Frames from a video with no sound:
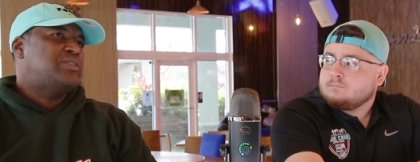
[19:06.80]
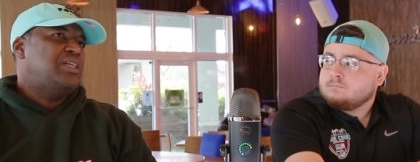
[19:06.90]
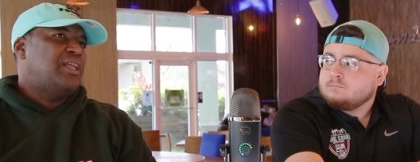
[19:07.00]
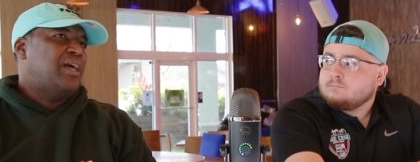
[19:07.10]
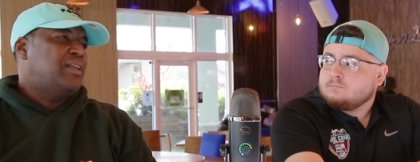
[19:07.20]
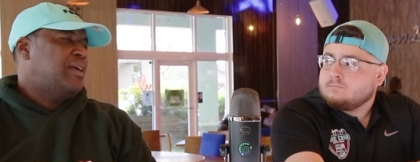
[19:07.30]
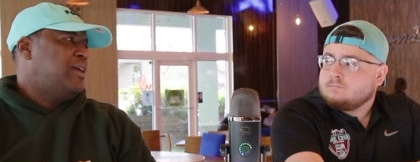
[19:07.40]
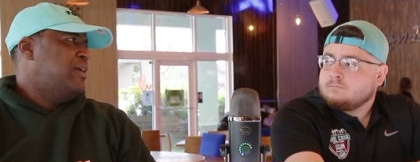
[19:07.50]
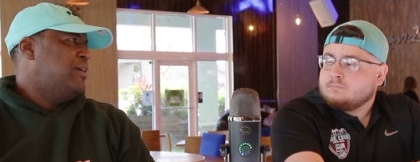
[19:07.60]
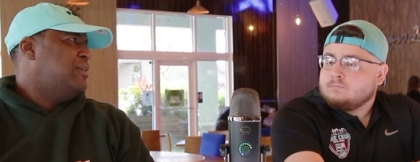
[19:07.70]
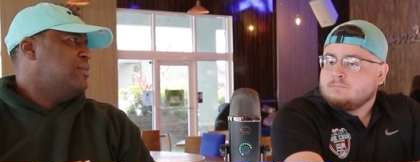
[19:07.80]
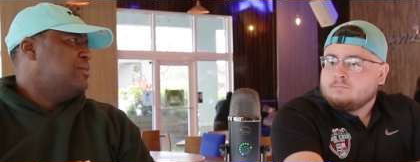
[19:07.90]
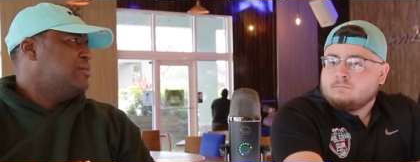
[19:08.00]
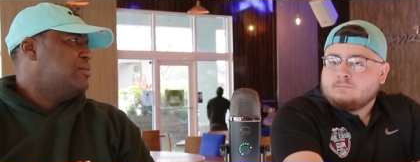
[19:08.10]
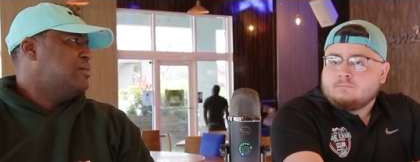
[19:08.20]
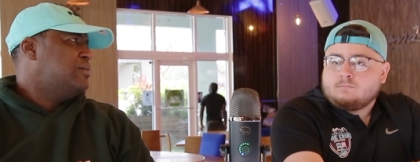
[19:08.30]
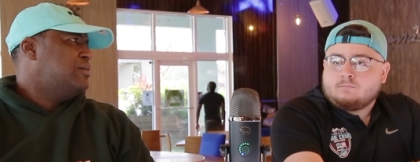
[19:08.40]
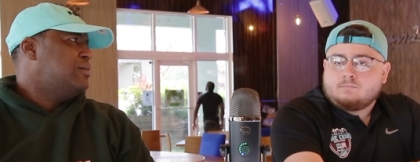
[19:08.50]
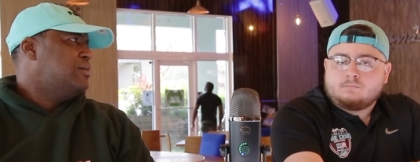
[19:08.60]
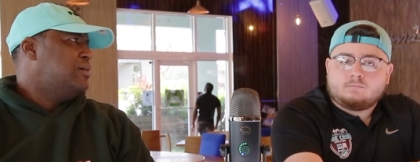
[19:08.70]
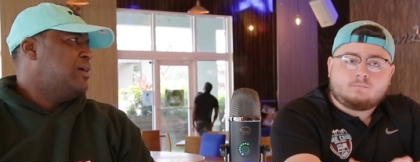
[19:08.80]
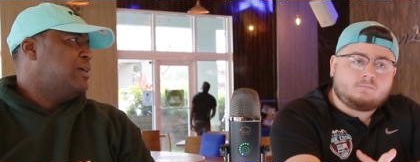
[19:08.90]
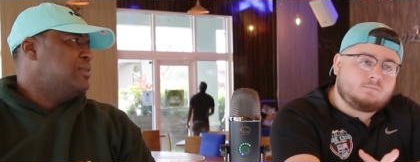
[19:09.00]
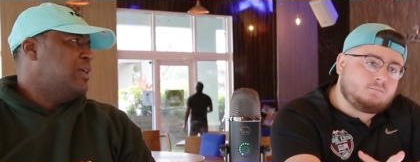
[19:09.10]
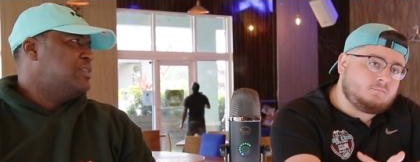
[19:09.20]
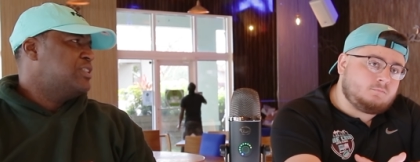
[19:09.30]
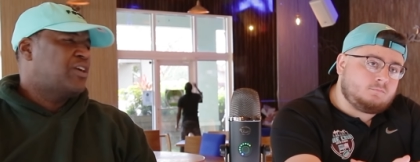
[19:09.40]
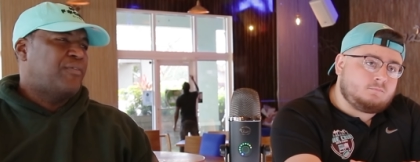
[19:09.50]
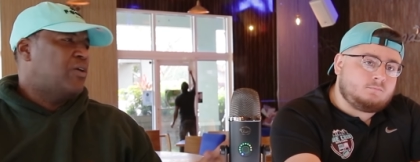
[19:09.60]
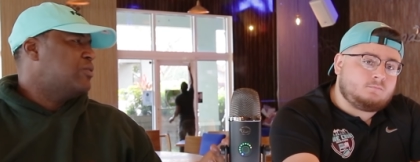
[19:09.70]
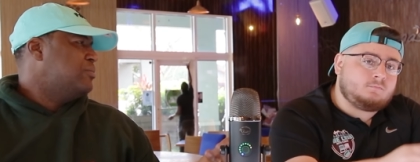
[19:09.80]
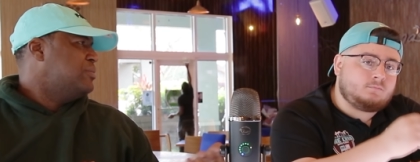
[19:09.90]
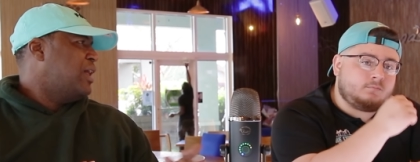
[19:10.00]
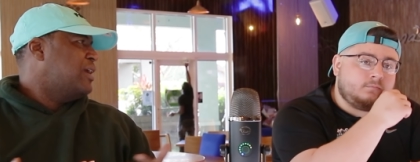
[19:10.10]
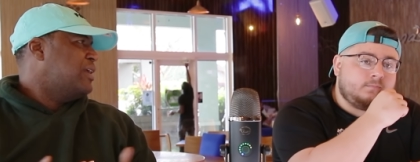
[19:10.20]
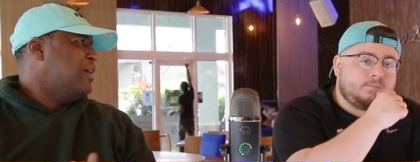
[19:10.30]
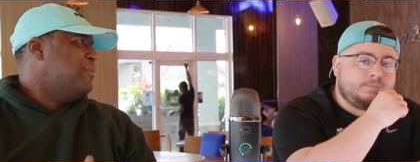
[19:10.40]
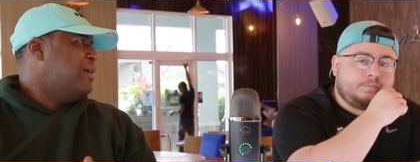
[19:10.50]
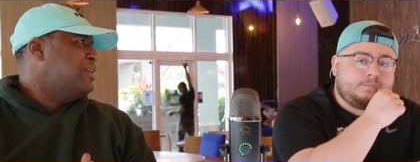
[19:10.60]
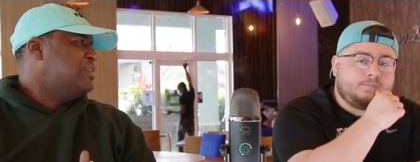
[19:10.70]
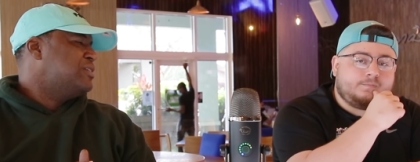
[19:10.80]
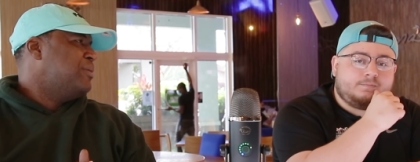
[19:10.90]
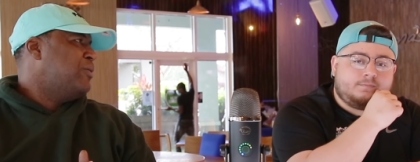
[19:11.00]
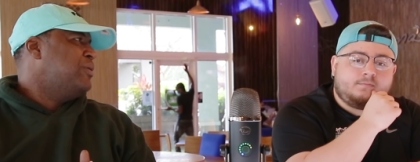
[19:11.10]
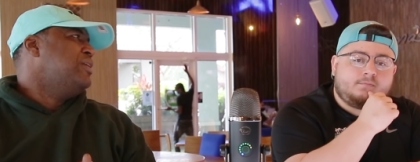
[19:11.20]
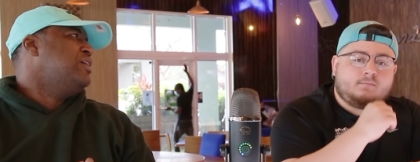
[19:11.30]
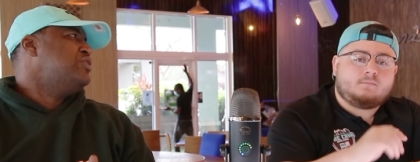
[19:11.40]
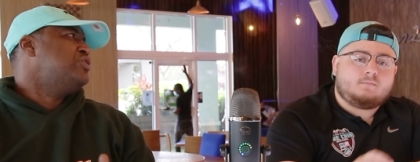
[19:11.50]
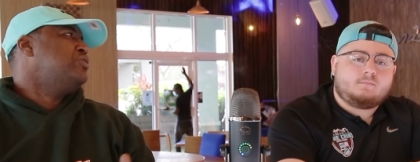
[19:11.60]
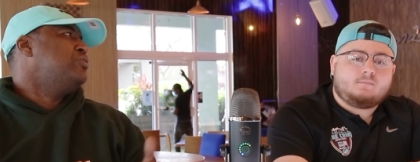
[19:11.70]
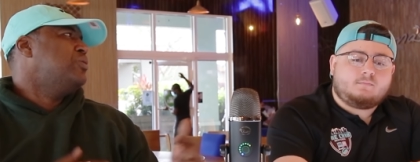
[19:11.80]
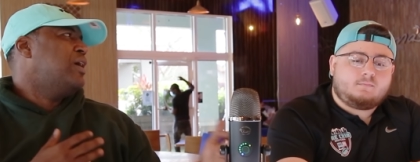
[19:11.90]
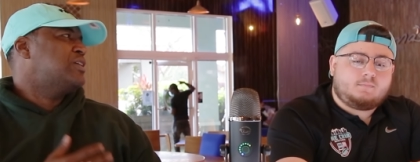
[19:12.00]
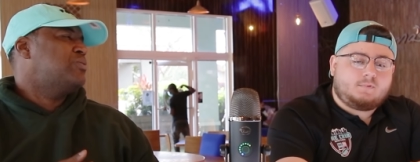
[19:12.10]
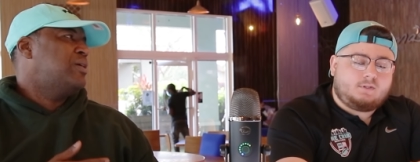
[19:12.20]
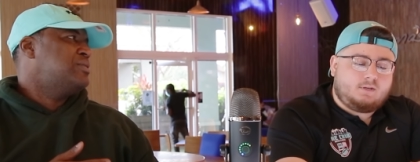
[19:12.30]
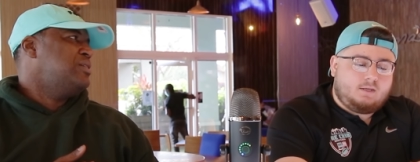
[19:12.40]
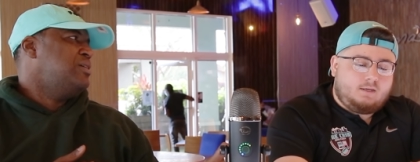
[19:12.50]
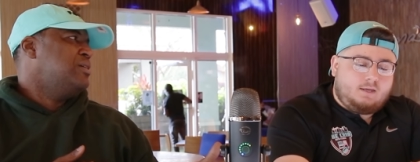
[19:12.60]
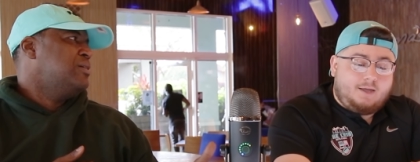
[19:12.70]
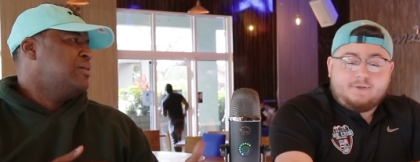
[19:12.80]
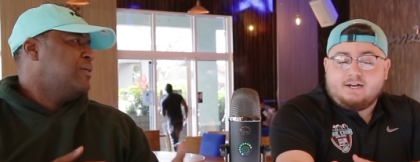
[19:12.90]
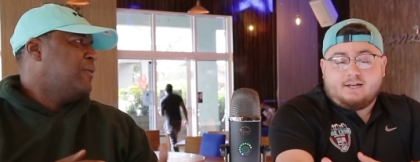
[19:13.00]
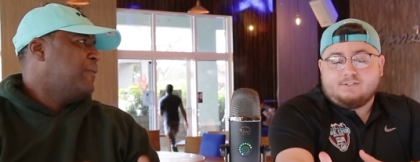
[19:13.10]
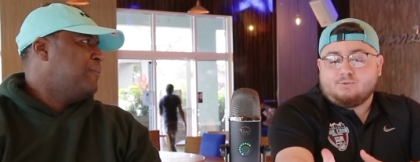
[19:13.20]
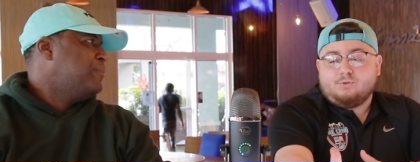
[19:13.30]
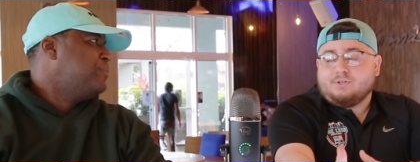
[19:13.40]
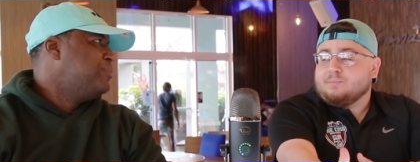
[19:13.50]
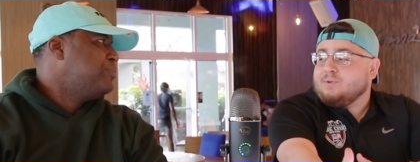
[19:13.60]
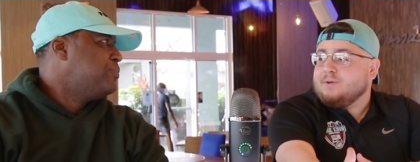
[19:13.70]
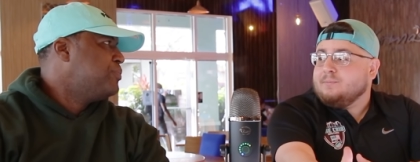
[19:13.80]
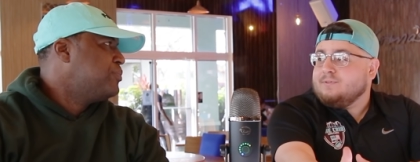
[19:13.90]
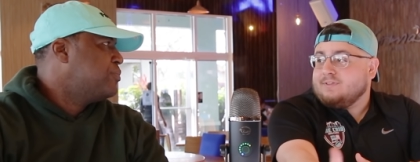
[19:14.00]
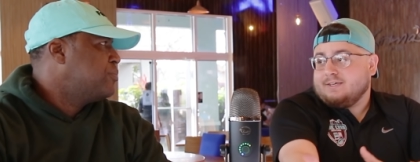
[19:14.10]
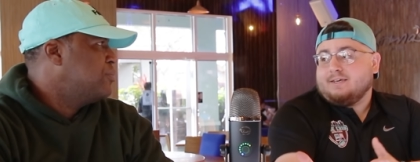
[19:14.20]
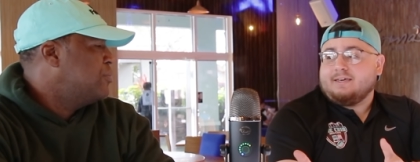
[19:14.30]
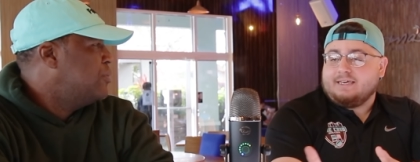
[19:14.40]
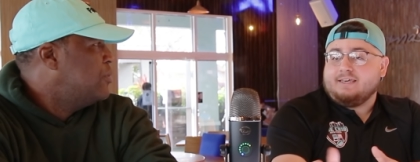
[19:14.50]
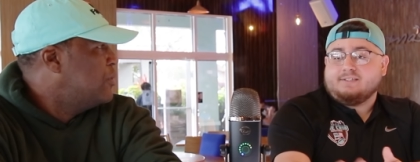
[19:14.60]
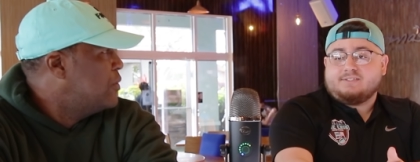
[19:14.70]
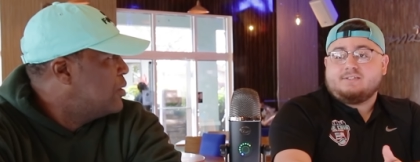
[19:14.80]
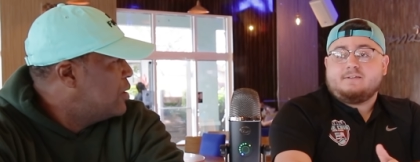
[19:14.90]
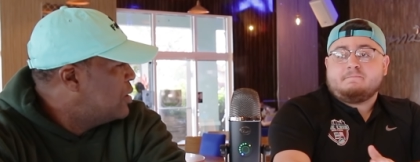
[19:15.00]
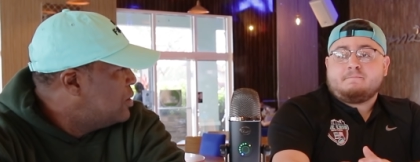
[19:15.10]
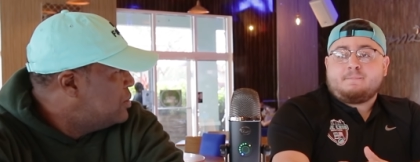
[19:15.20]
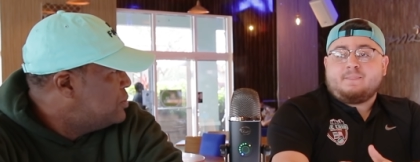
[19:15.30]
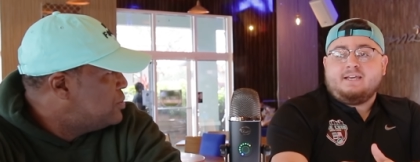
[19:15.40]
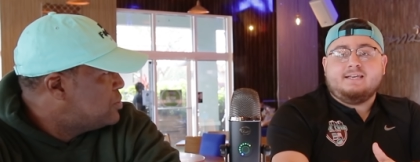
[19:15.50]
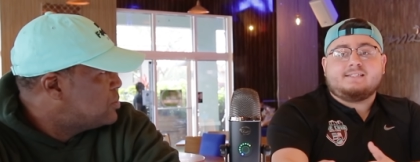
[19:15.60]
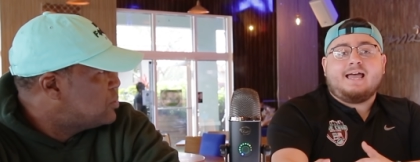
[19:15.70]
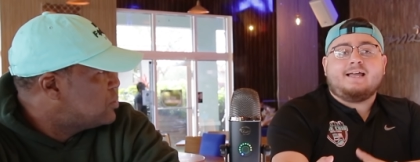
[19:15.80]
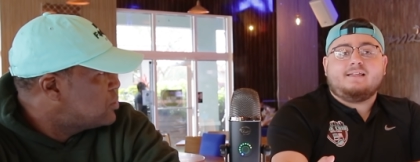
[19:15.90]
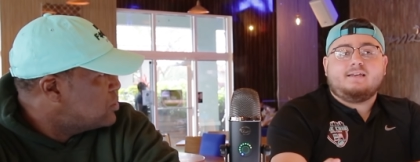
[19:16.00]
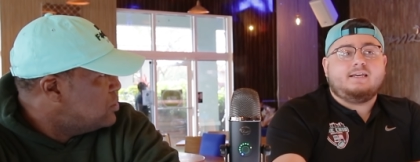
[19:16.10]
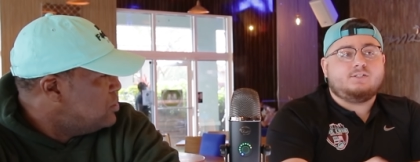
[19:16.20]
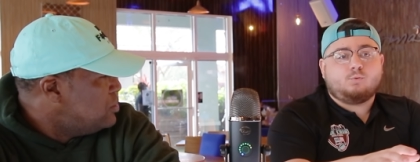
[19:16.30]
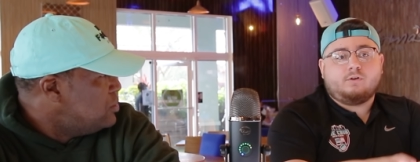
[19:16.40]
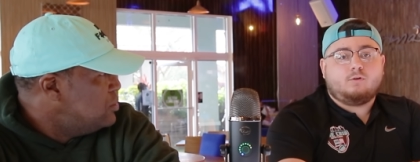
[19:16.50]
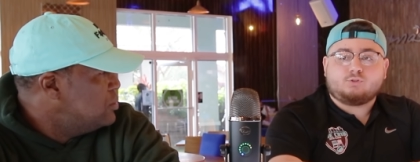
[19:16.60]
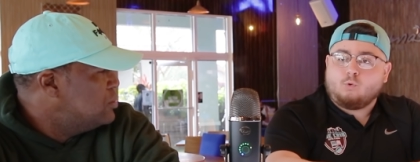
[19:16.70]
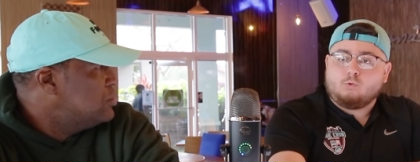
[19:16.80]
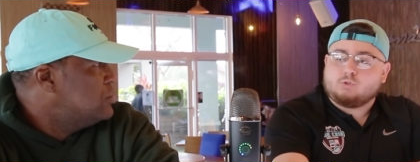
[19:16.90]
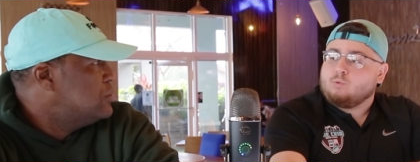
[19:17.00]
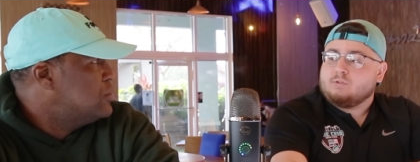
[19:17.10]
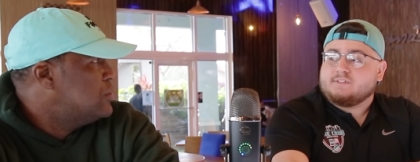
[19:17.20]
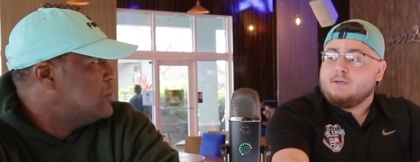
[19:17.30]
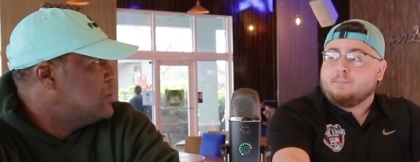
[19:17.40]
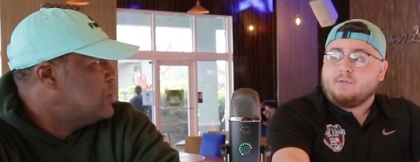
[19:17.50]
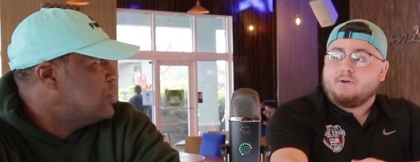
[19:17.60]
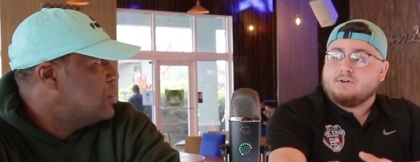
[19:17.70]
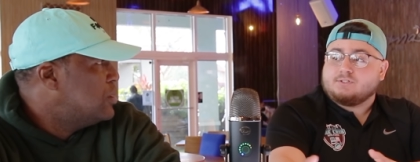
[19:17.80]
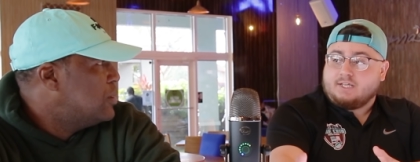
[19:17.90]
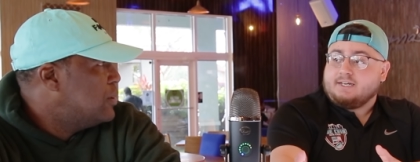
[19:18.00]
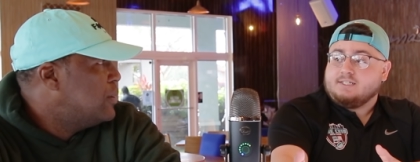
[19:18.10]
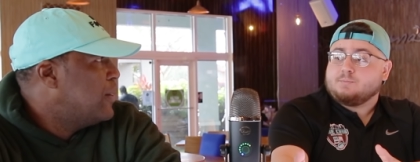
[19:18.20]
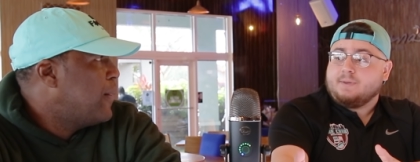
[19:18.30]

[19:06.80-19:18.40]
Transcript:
Speaker 1: that and just convert him? Like, hey man, listen man, we need you XYZ.
Speaker 2: I mean, in high school you can play him. He's one of those old school type players that he's been